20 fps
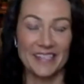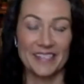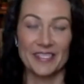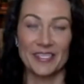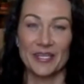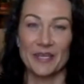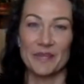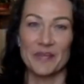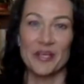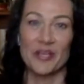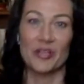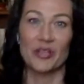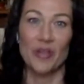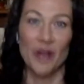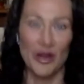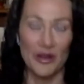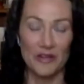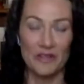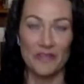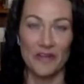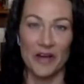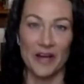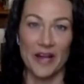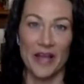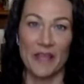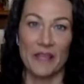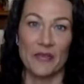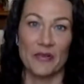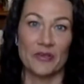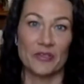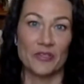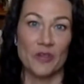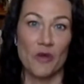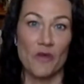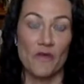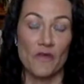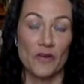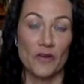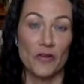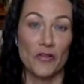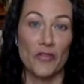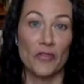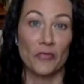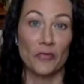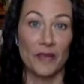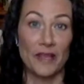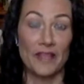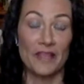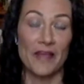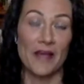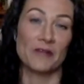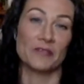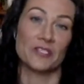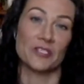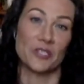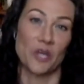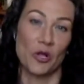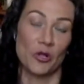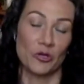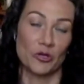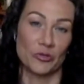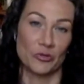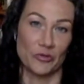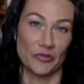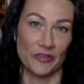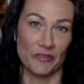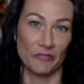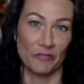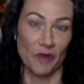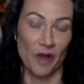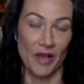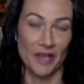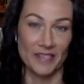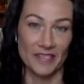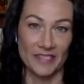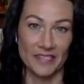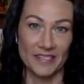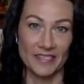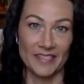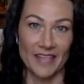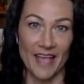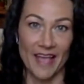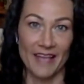It's going to be a lot of fun, and there's over three thousand dollars worth of prizes,